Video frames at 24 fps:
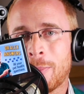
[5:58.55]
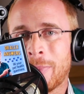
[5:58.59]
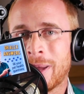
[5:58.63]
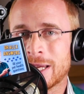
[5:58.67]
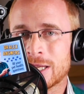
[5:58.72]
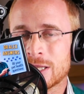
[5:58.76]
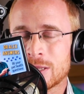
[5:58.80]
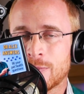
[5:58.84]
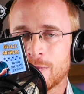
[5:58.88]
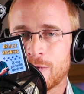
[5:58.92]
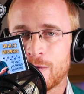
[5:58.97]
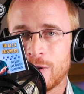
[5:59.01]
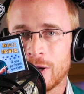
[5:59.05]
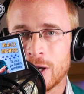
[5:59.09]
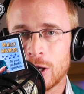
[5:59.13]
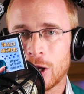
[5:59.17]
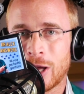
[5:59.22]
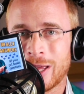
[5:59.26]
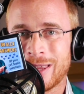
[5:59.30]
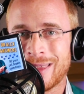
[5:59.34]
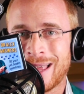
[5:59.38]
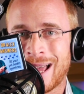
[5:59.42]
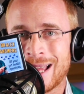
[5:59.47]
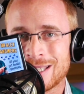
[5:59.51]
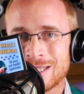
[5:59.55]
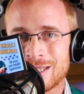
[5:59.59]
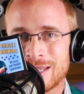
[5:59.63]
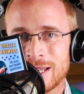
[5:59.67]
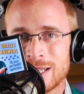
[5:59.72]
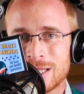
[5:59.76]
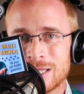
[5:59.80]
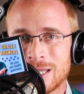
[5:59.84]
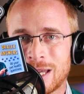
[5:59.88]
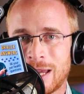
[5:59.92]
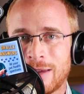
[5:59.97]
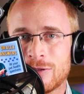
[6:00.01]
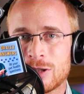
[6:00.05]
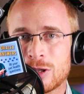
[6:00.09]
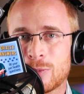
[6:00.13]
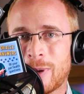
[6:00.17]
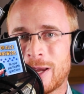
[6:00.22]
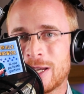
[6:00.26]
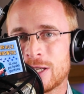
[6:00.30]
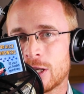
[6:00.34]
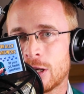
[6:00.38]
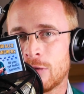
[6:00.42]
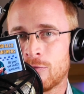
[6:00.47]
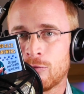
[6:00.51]
makes them feel like that's their safe
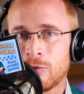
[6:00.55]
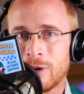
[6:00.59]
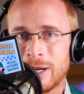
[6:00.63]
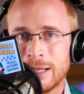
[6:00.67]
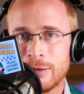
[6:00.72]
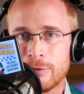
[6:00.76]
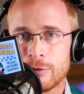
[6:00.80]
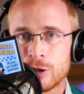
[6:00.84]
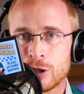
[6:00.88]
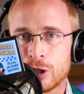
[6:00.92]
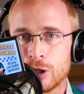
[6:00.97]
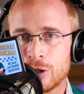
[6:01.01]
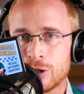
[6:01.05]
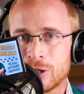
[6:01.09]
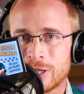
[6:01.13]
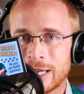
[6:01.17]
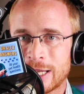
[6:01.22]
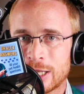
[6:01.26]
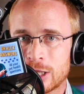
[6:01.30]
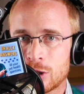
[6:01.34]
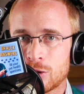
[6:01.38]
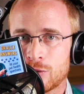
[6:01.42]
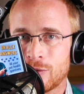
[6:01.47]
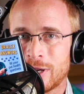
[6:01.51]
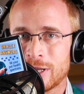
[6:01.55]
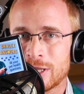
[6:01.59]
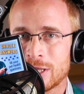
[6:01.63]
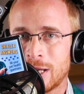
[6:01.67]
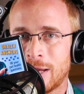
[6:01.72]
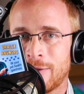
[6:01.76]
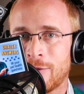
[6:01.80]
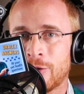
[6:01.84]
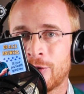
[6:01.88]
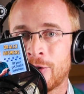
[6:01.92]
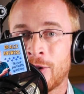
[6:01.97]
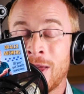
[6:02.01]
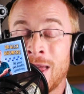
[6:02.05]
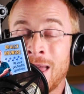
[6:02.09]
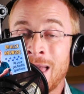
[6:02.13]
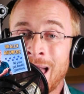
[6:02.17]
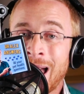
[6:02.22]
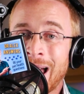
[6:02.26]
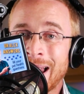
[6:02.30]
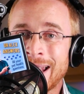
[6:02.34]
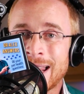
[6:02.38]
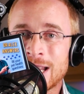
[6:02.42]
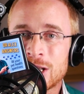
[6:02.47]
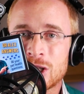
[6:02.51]
space, and really reduce their stress levels.
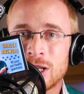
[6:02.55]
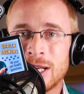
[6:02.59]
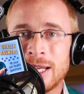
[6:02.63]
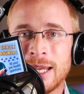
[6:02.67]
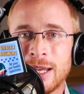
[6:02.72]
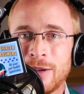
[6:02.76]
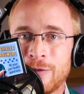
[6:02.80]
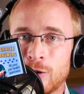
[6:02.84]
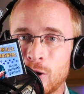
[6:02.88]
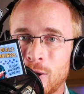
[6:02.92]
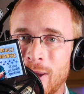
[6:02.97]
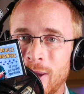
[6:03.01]
And actually, if